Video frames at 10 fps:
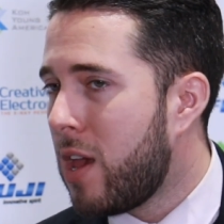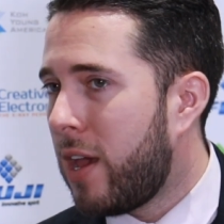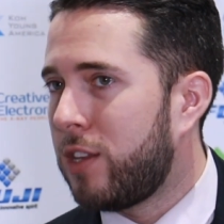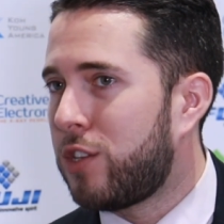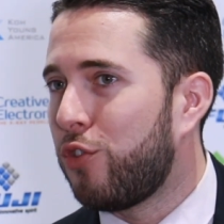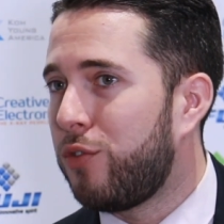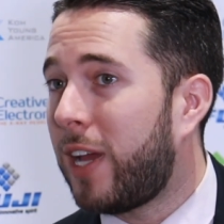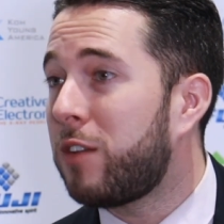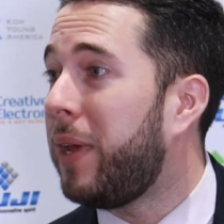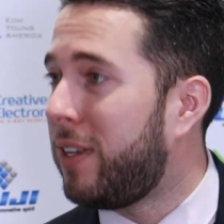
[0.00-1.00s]
And so
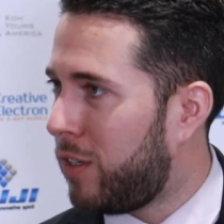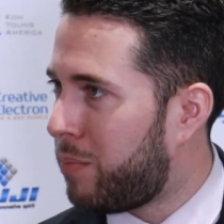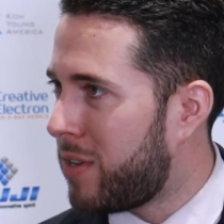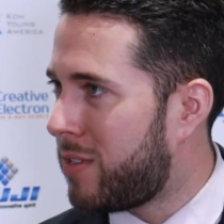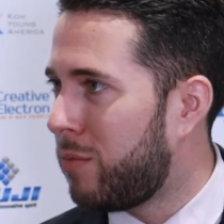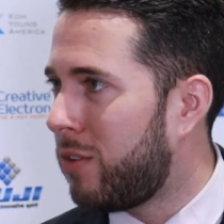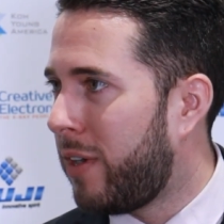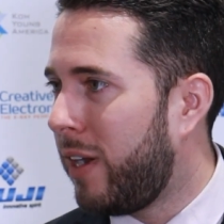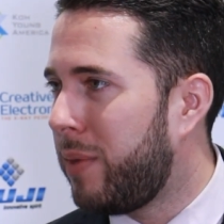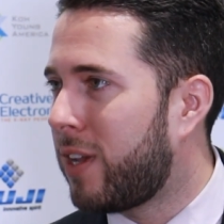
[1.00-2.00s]
that makes it possible,
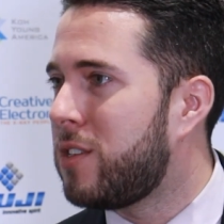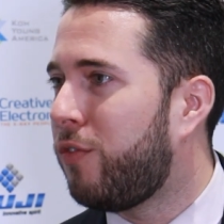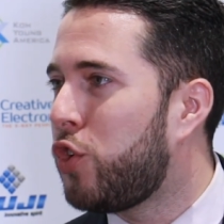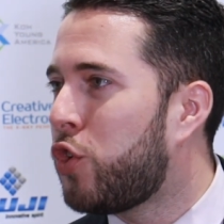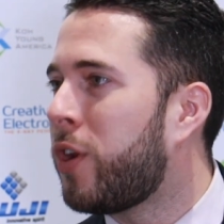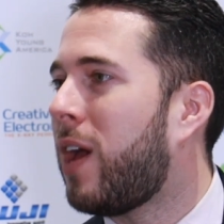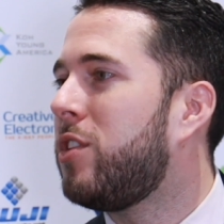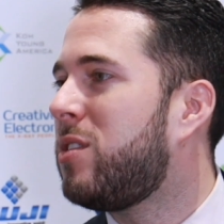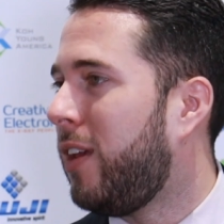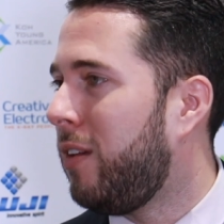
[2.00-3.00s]
right? Because if you don't have the
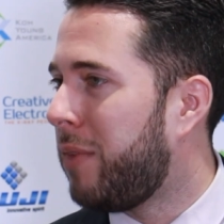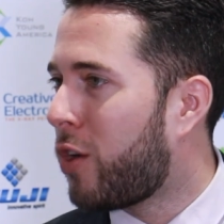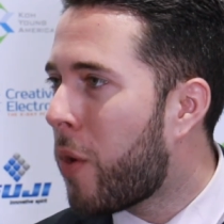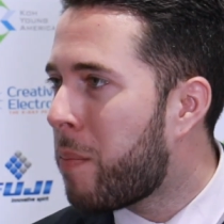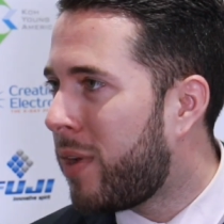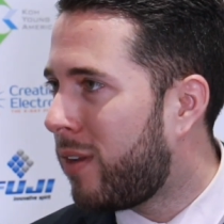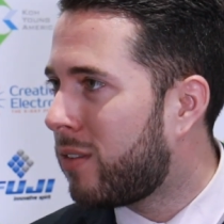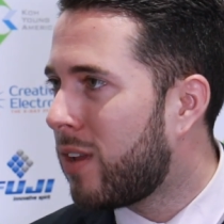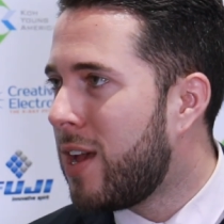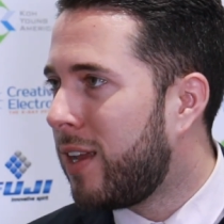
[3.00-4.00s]
same equipment,
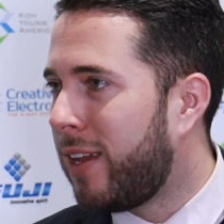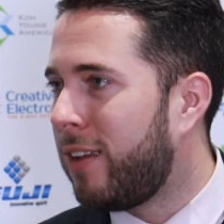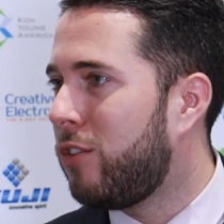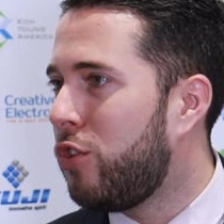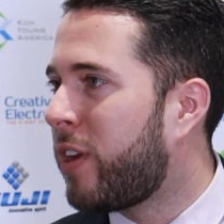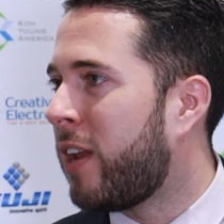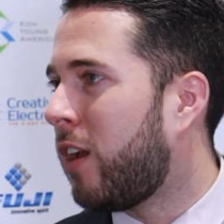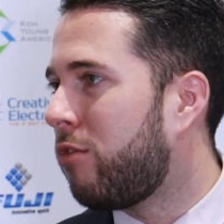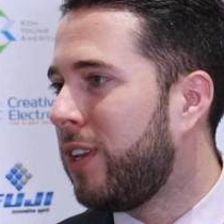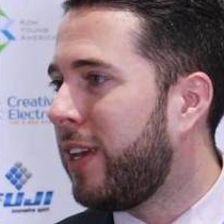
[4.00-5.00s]
then you
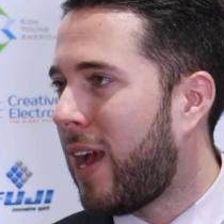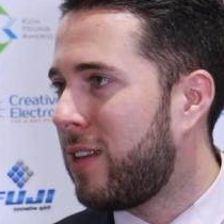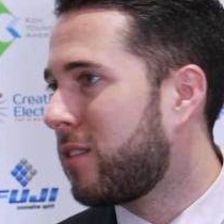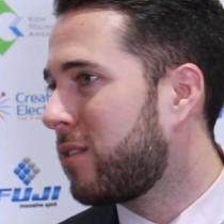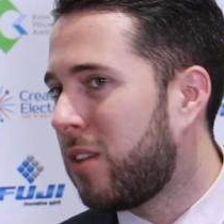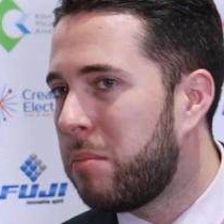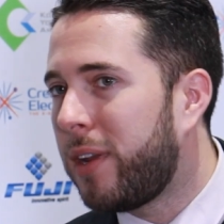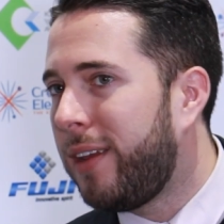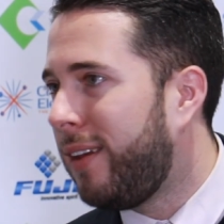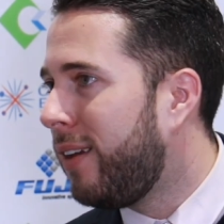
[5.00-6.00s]
cannot really ask
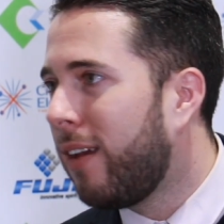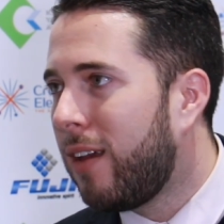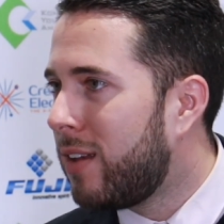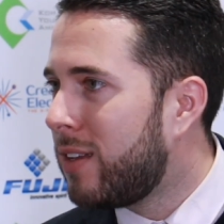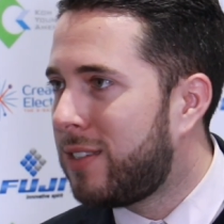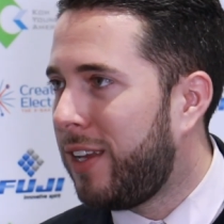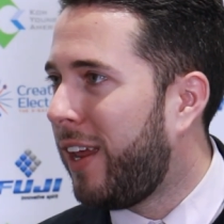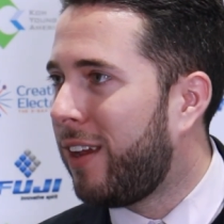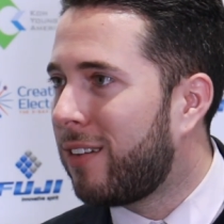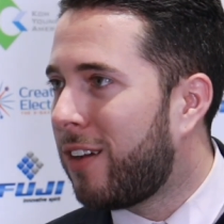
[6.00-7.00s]
somebody
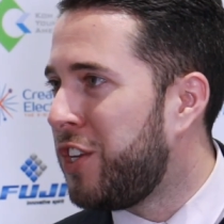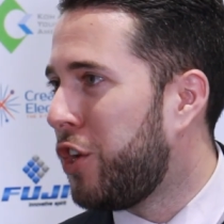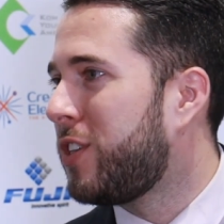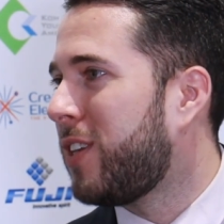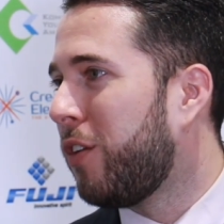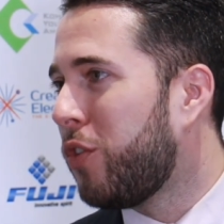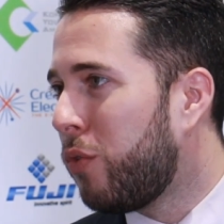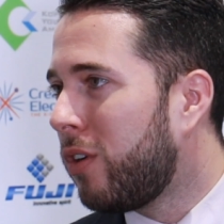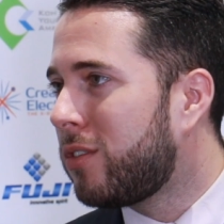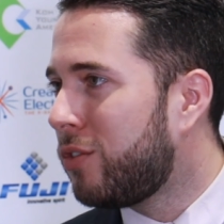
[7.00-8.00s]
sitting on the other side of the
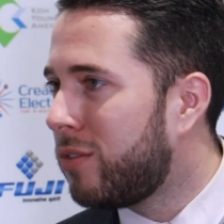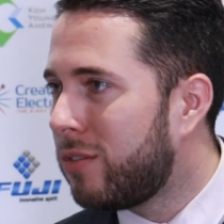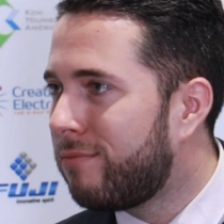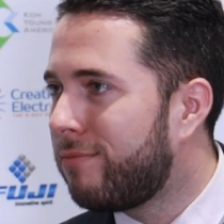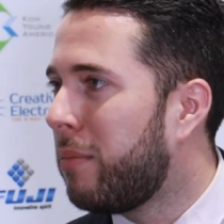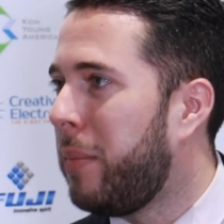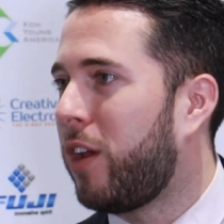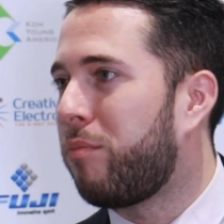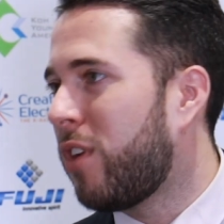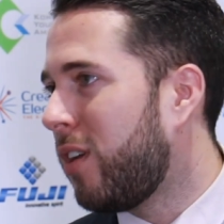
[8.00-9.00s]
world to make a
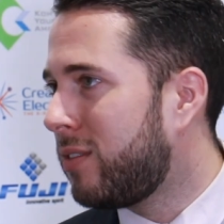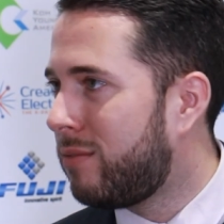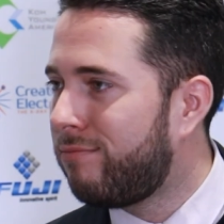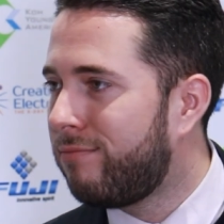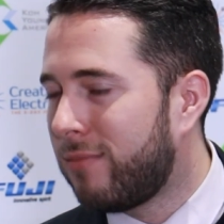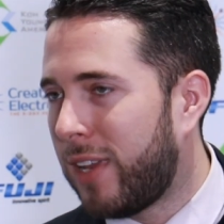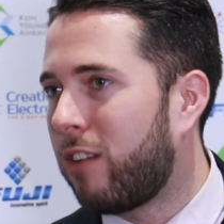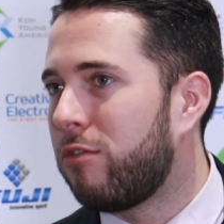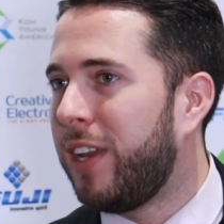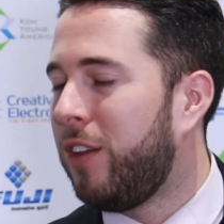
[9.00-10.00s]
product like
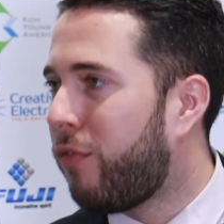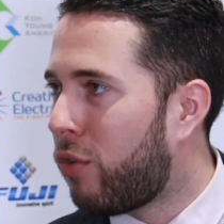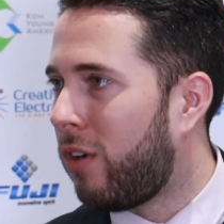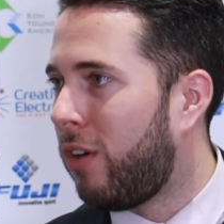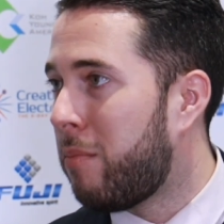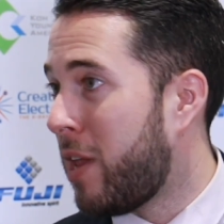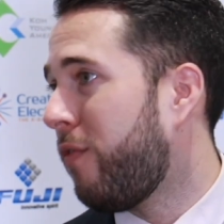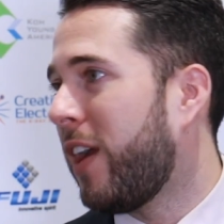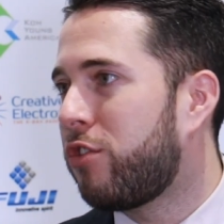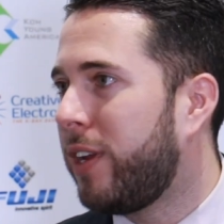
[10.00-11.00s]
ready for
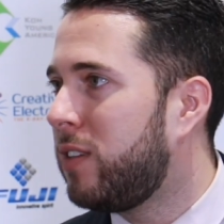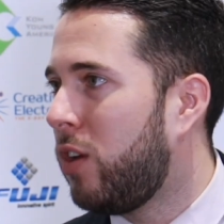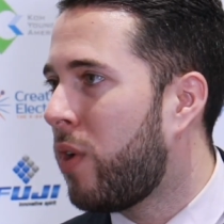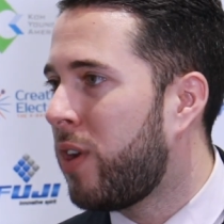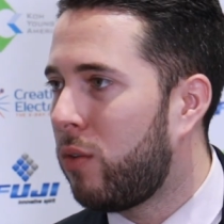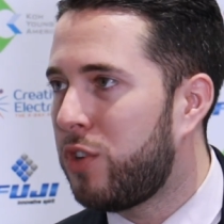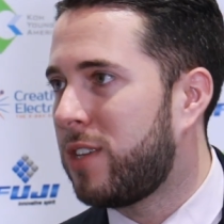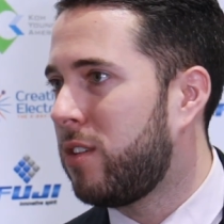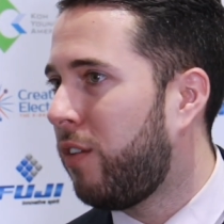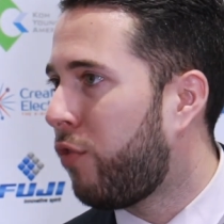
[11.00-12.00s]
manufacturing in Tijuana, which
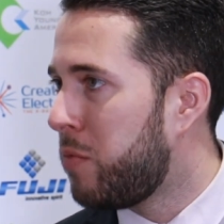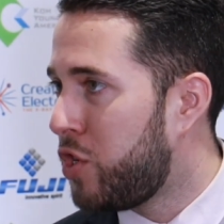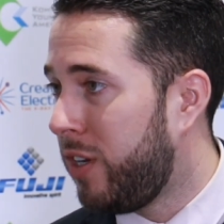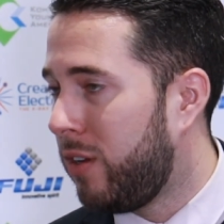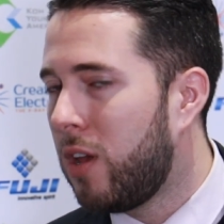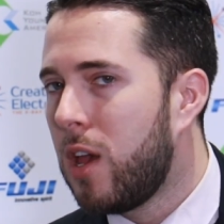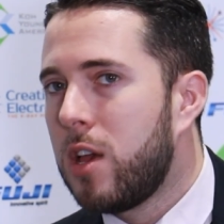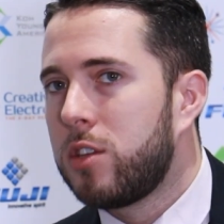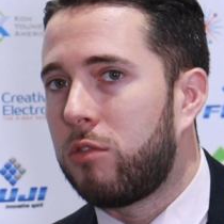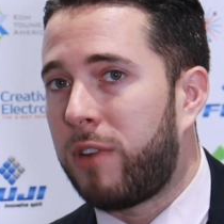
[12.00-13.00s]
has a different machine.
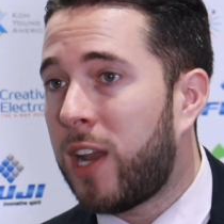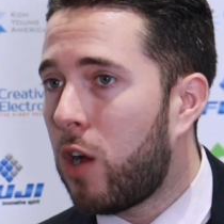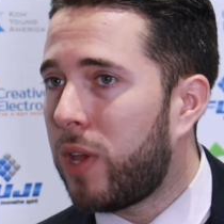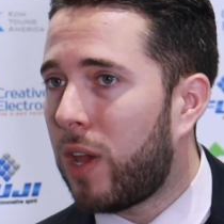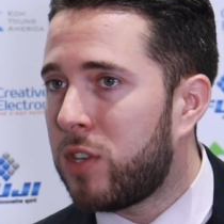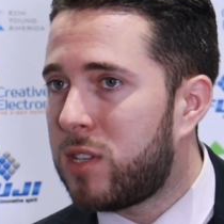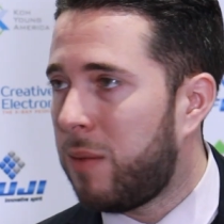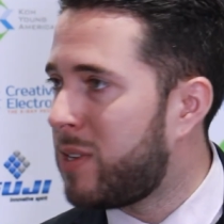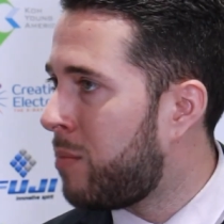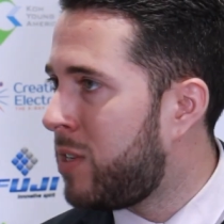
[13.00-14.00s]
So right now we have the same
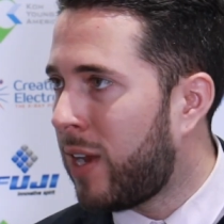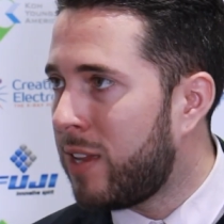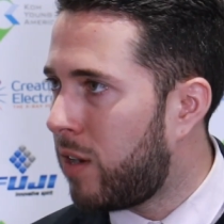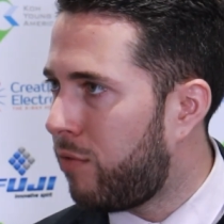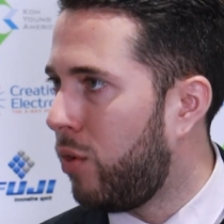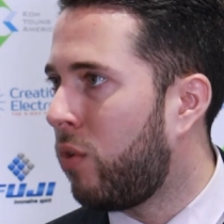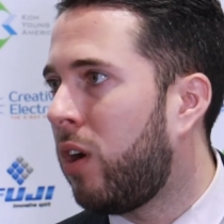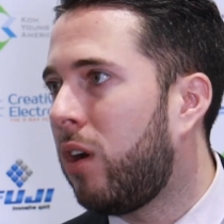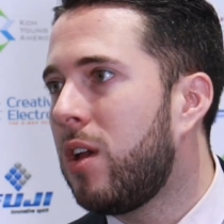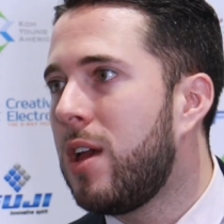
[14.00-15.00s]
SMT lines
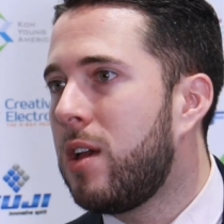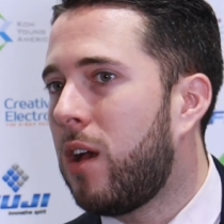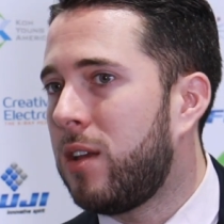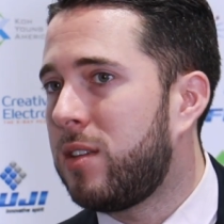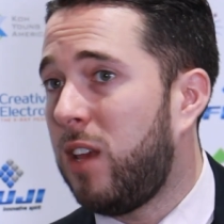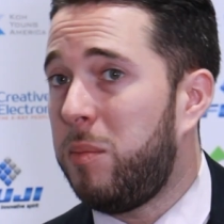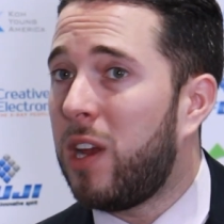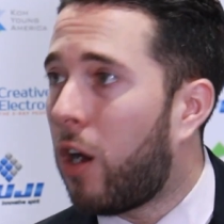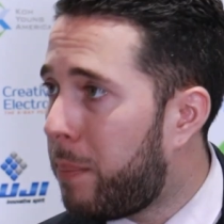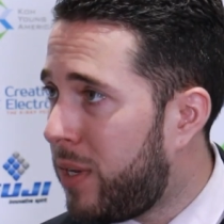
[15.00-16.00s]
everywhere, same
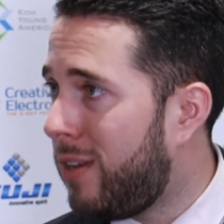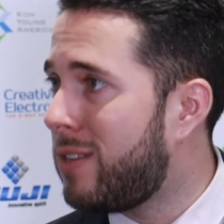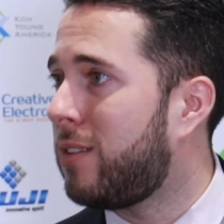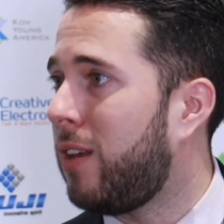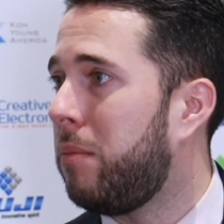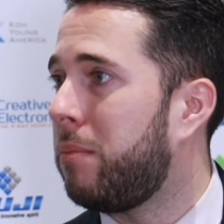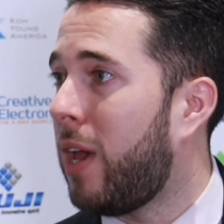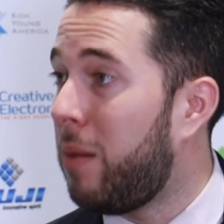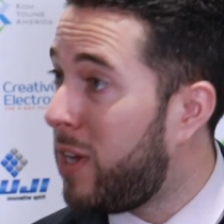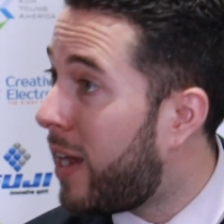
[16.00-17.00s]
ERP, same
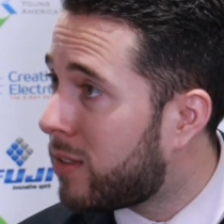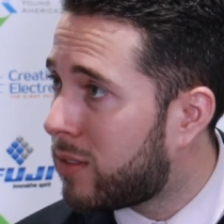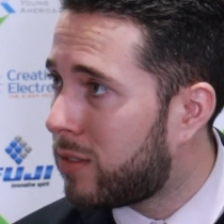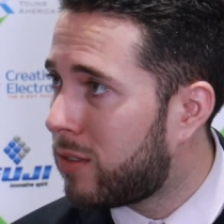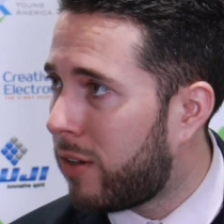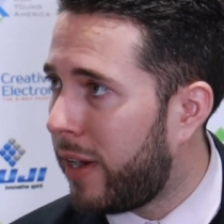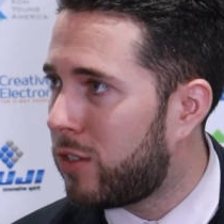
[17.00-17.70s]
MES, right?